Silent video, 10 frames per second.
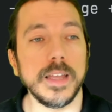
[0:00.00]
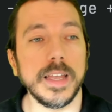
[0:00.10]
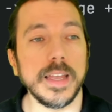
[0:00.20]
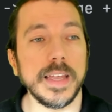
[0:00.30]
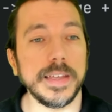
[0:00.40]

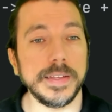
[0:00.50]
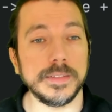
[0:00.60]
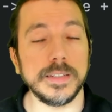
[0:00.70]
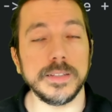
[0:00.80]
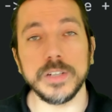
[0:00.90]
And
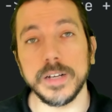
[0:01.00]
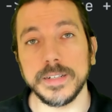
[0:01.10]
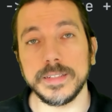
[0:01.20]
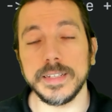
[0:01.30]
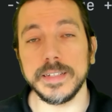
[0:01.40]
the other
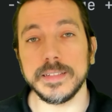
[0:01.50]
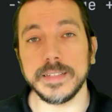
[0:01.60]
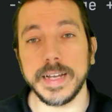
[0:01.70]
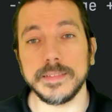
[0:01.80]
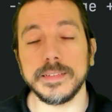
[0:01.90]
thing is
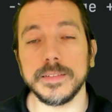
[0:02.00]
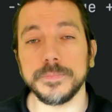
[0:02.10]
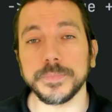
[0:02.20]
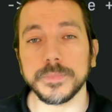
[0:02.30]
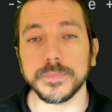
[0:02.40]
that
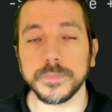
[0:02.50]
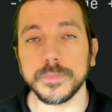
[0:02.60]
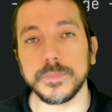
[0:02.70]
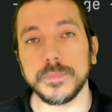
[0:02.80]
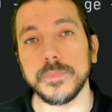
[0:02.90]

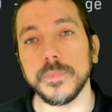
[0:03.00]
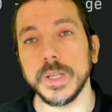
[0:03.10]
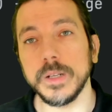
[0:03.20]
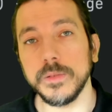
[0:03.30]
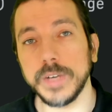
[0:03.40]

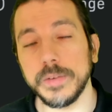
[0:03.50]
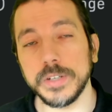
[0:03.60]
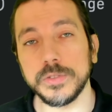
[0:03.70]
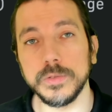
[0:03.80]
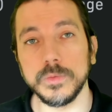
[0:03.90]
very
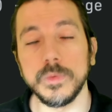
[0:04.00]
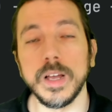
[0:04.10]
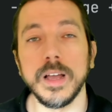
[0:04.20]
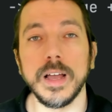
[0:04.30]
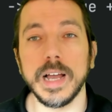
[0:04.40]
soon
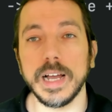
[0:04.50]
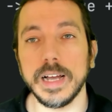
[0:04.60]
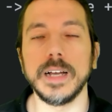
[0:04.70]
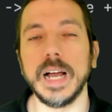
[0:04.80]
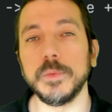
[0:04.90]

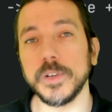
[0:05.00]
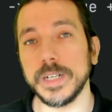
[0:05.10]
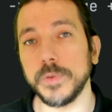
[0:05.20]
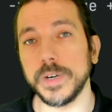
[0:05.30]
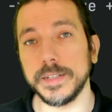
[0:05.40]
I'm going to
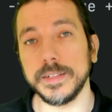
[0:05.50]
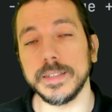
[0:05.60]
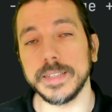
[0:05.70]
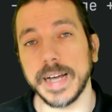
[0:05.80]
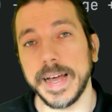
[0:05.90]
run
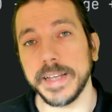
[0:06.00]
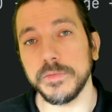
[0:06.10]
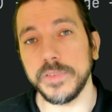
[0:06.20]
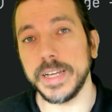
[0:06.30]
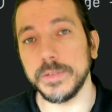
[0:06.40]
the High
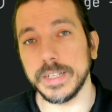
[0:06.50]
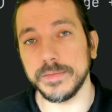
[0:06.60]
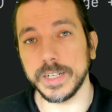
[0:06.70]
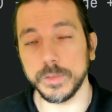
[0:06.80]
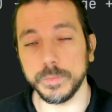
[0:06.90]
Value
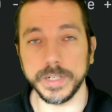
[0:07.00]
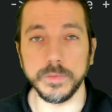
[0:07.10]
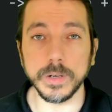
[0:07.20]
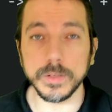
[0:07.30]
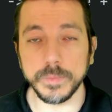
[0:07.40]
Developer
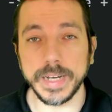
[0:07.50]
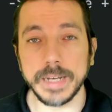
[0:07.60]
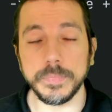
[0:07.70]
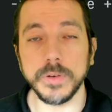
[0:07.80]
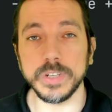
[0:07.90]
Roadmap,
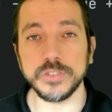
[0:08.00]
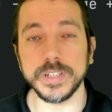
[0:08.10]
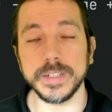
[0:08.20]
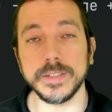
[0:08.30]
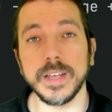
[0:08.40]
which
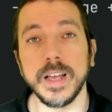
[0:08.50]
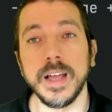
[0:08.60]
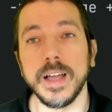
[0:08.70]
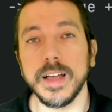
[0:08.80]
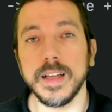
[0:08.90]
is
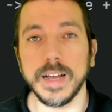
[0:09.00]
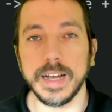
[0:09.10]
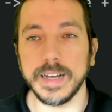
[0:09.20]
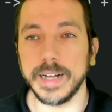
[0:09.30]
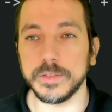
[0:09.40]

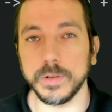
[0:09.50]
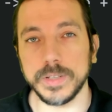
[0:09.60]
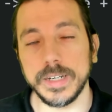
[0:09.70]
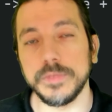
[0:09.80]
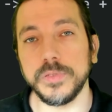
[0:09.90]
a
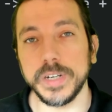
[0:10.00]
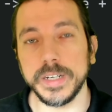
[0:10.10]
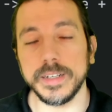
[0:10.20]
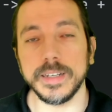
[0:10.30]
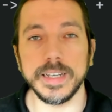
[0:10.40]
totally
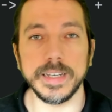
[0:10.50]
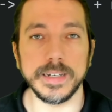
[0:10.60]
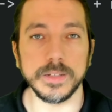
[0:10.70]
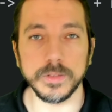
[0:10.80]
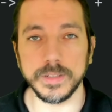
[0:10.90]
free and a
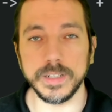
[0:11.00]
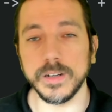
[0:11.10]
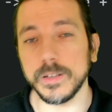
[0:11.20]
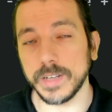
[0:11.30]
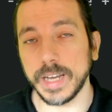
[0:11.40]
totally
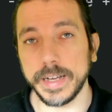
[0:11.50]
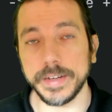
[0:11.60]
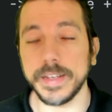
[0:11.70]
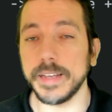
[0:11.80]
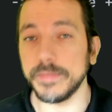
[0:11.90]
online
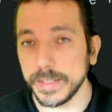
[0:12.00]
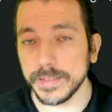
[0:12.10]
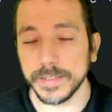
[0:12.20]
event.